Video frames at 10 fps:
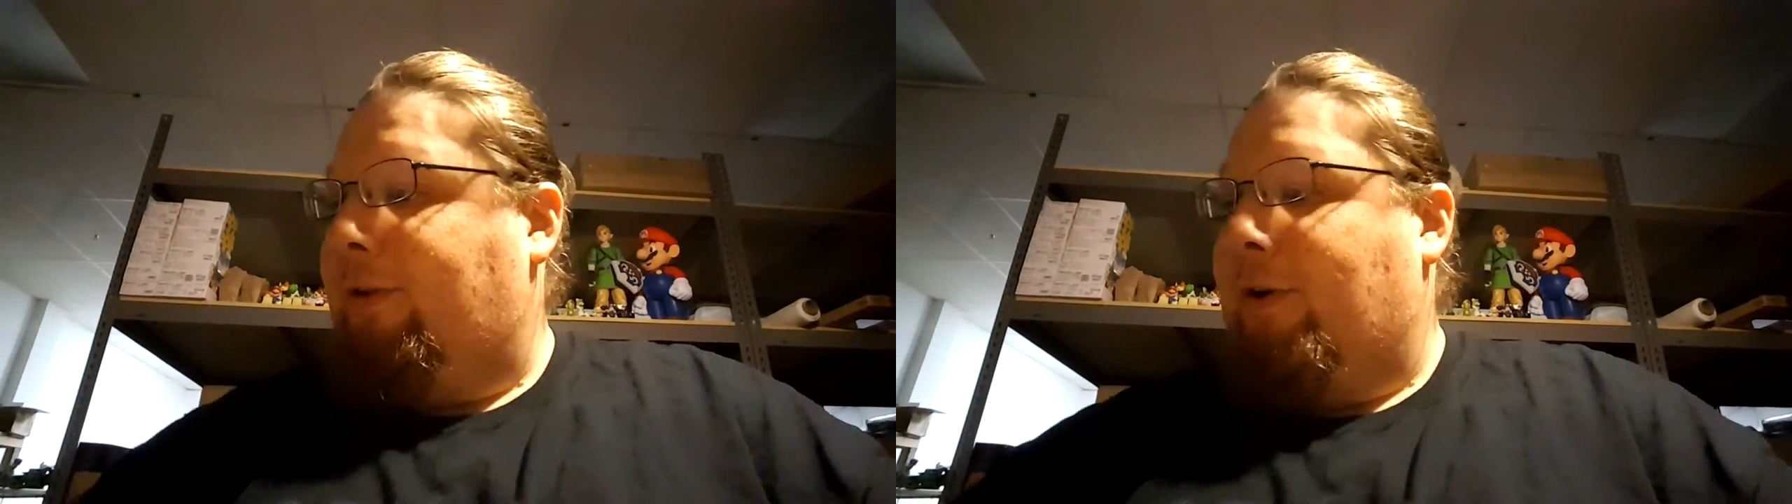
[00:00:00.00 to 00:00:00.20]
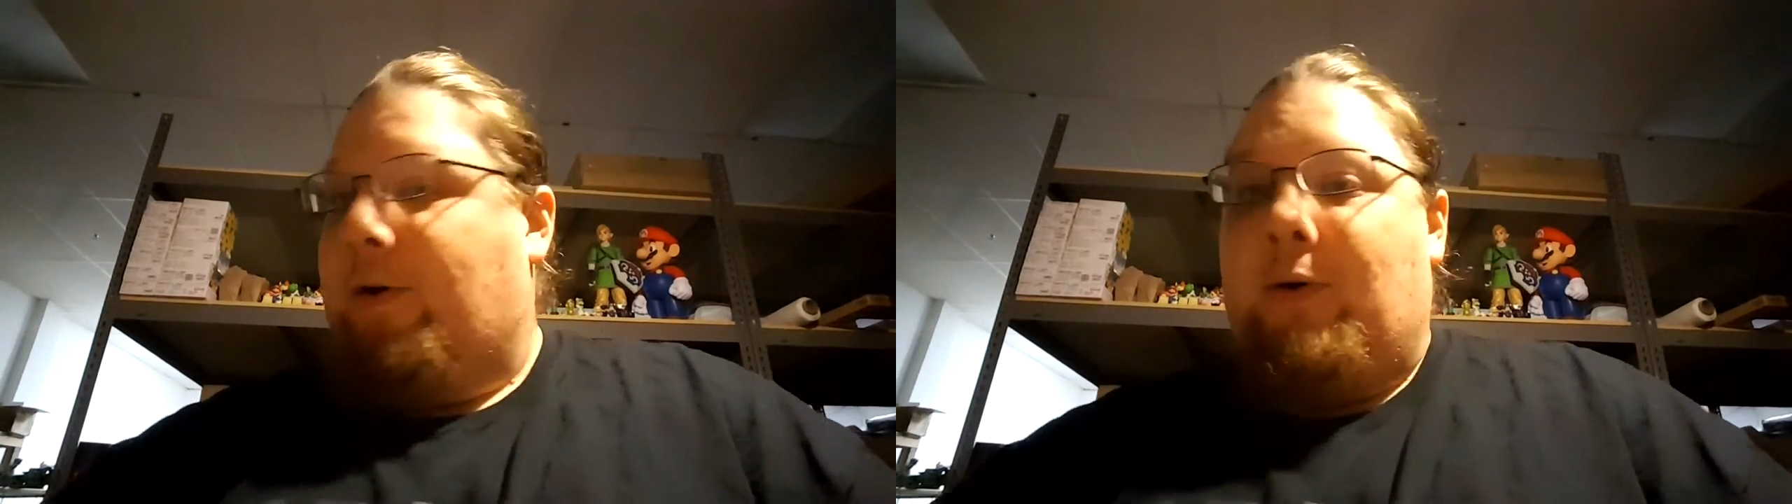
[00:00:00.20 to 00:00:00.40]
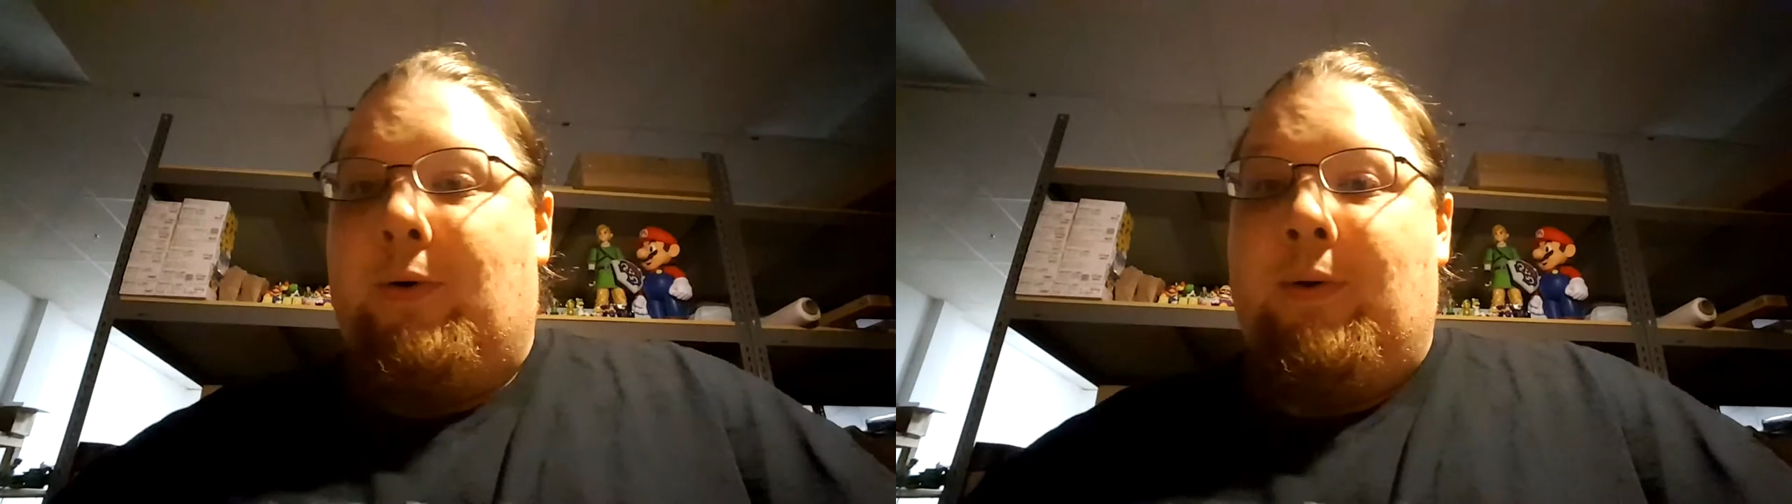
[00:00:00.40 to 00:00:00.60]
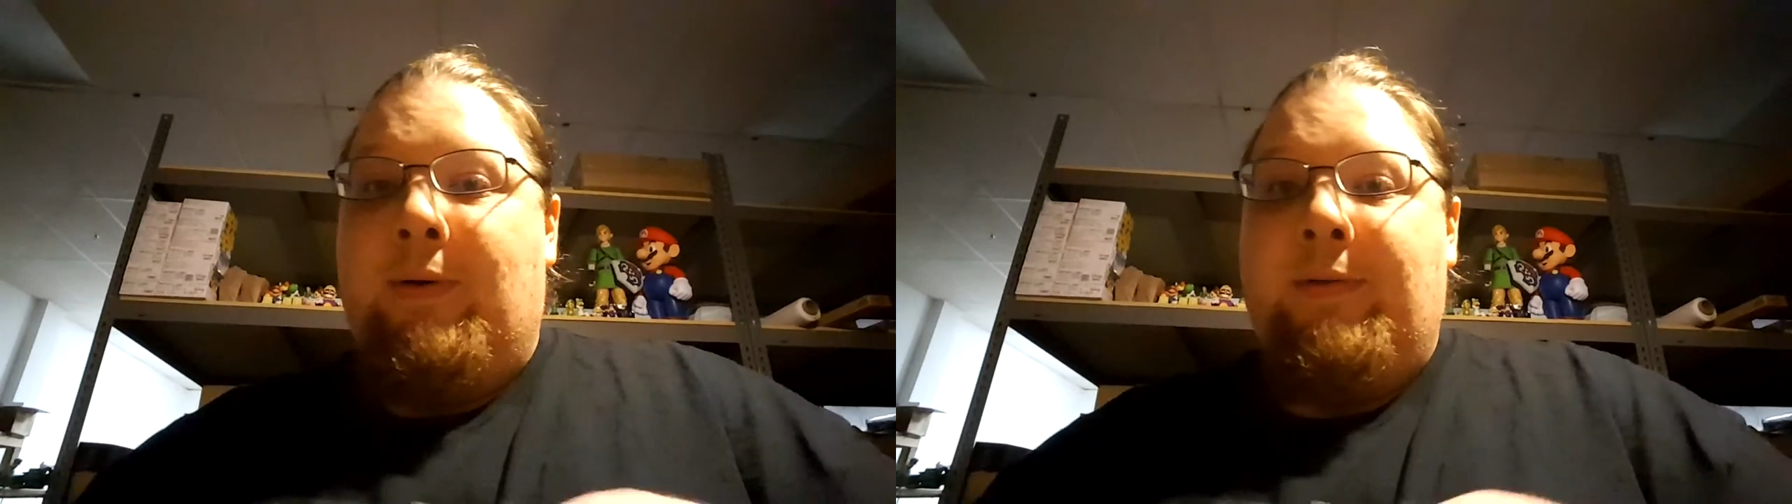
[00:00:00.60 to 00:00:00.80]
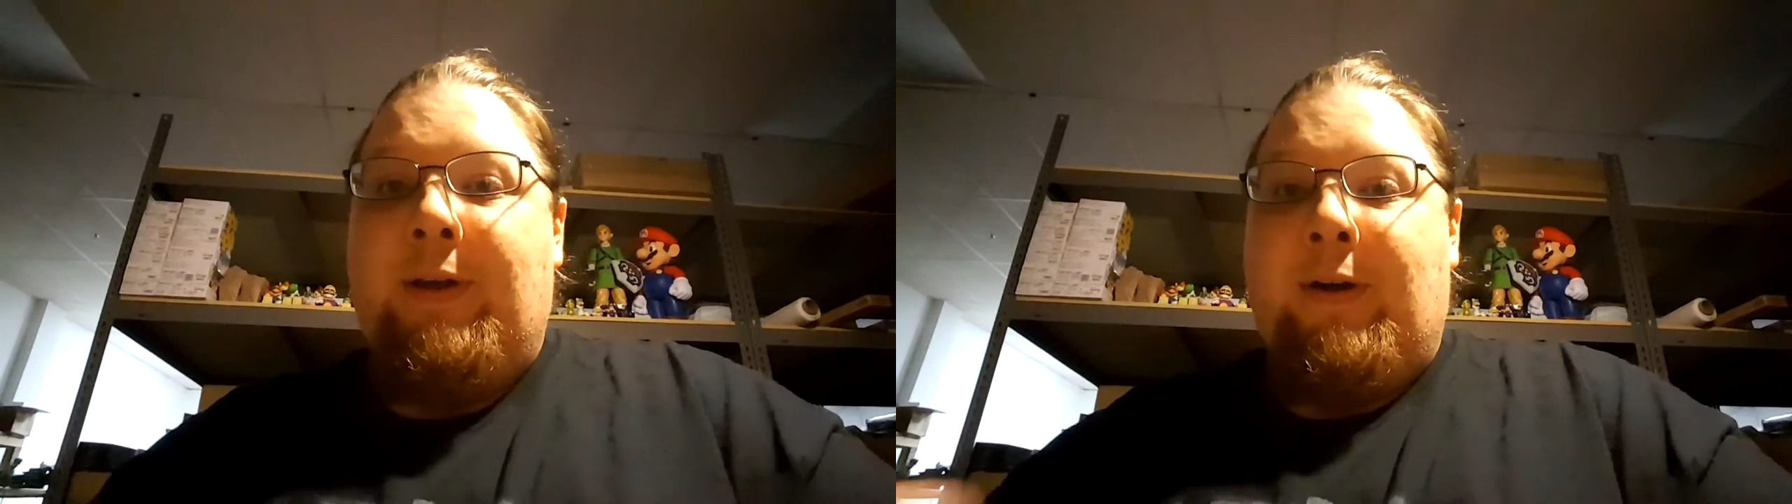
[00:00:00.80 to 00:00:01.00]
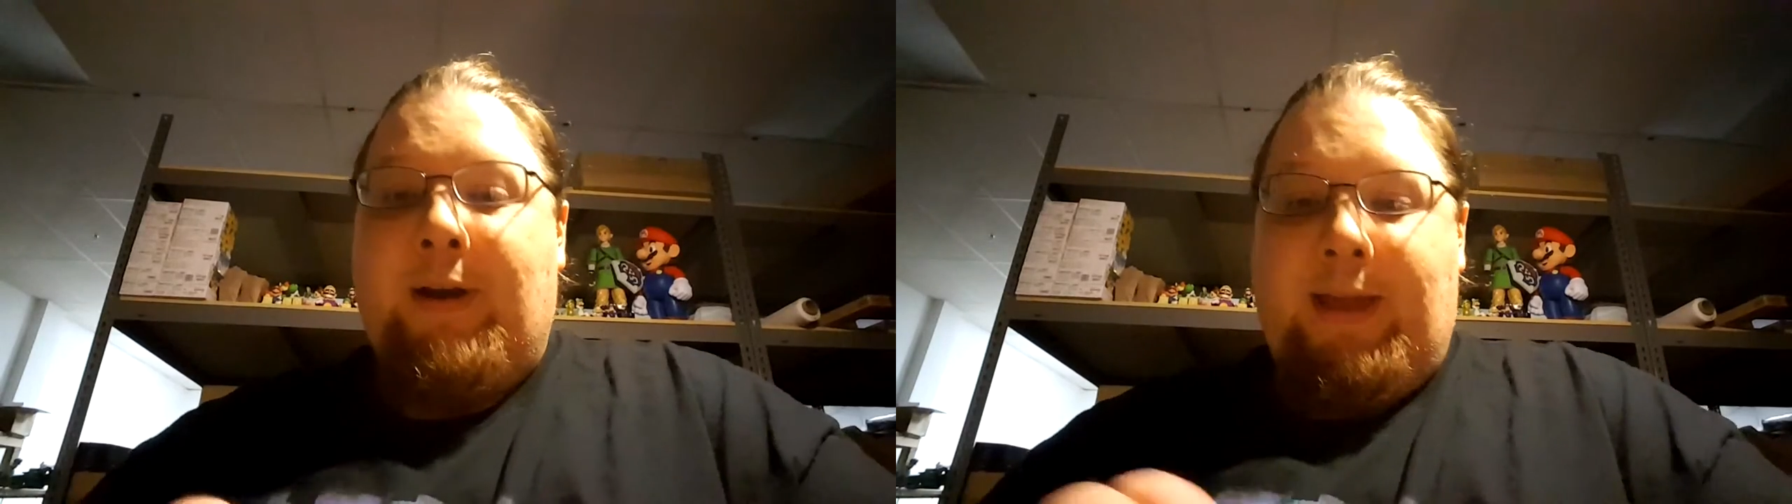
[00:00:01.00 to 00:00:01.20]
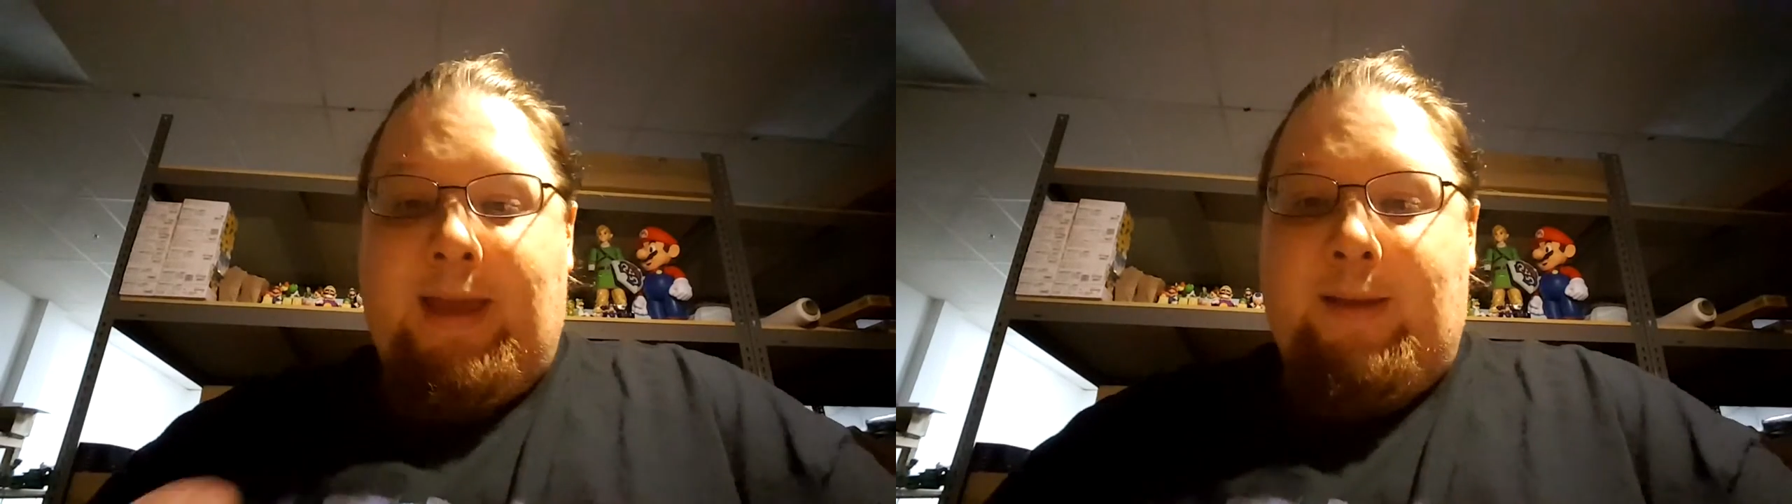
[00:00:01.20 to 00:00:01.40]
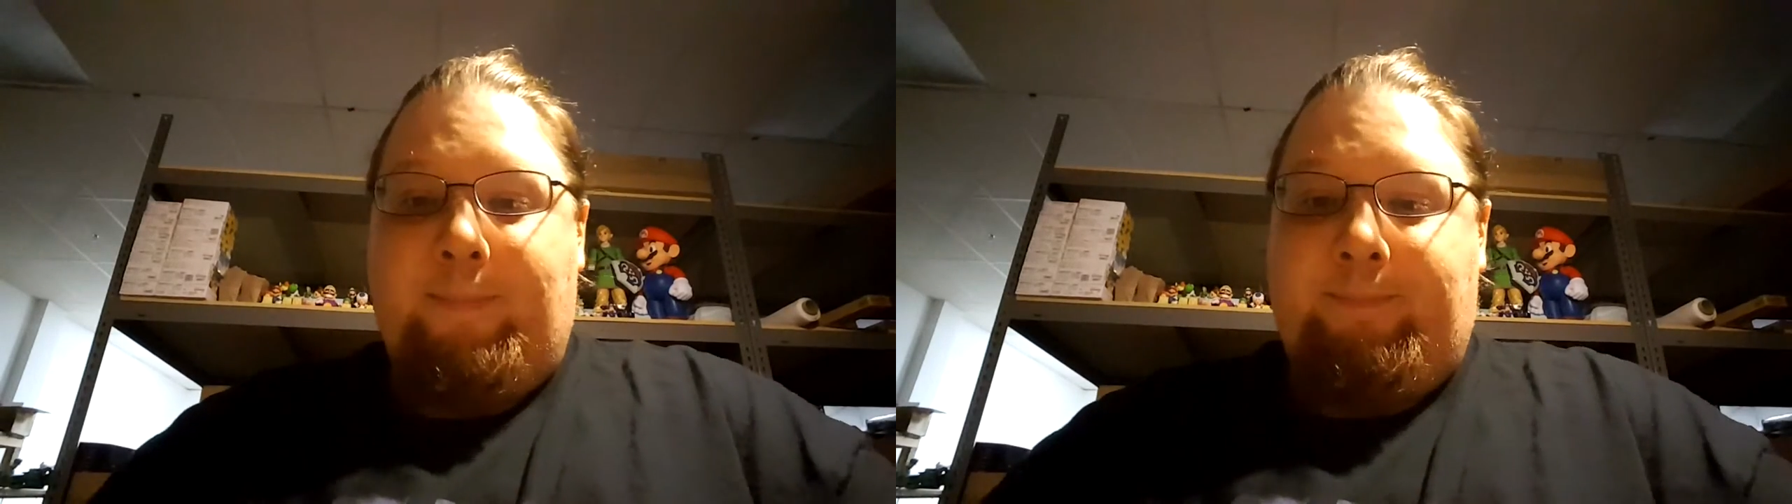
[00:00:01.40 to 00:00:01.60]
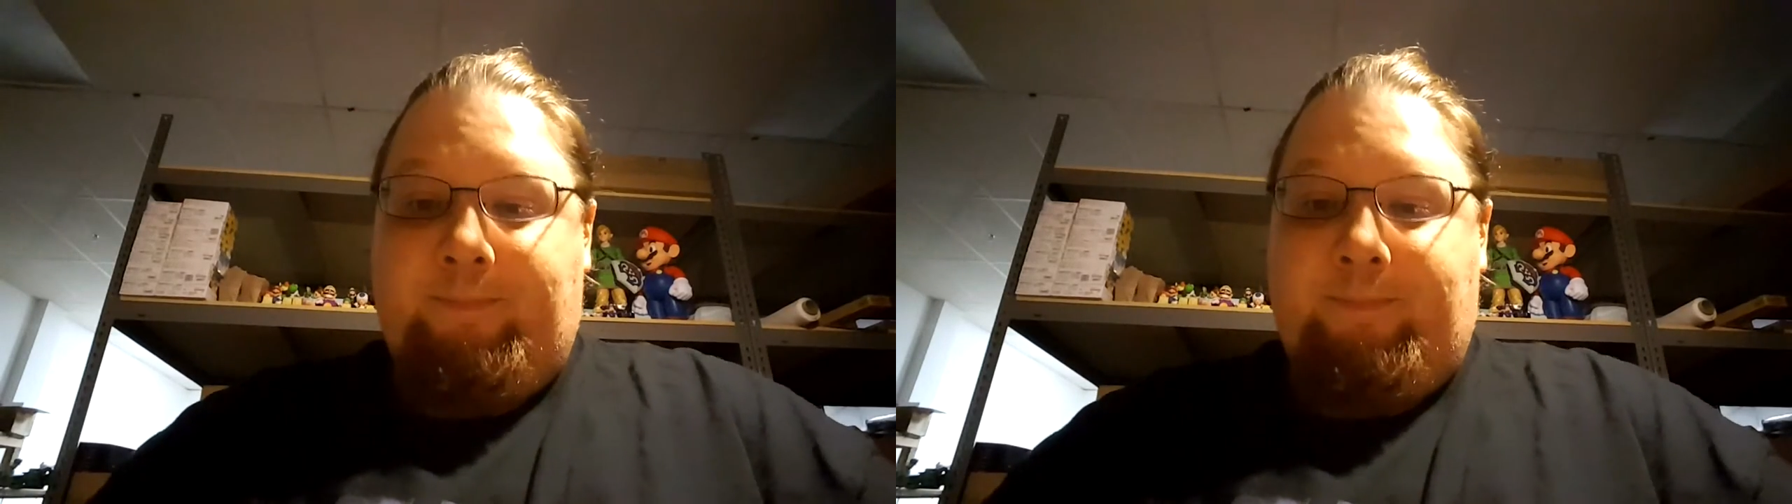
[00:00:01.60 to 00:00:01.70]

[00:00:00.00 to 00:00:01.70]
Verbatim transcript: no, you know, I can't